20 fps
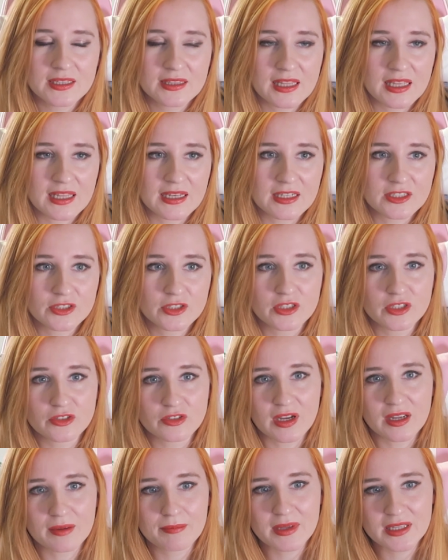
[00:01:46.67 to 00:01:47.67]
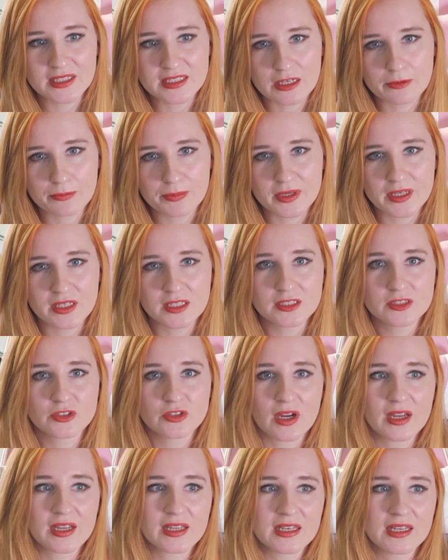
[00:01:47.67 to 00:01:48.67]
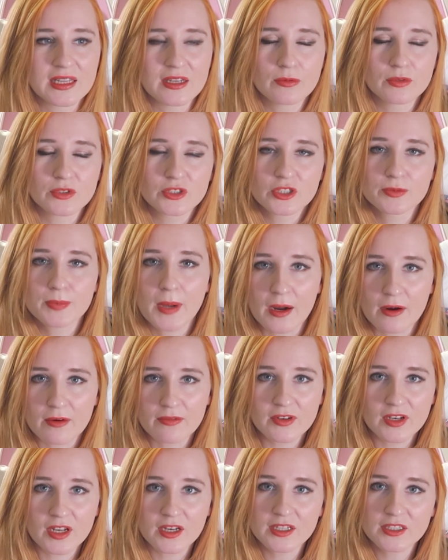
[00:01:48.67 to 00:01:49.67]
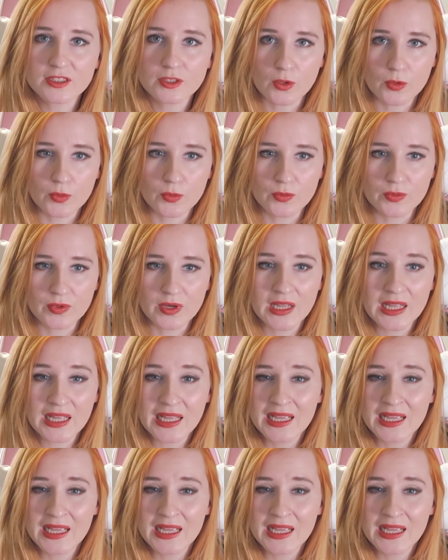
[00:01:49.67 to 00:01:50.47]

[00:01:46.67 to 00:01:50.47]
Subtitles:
Then I took the Dragon Maids out because Dragon Link was just powerful on its own.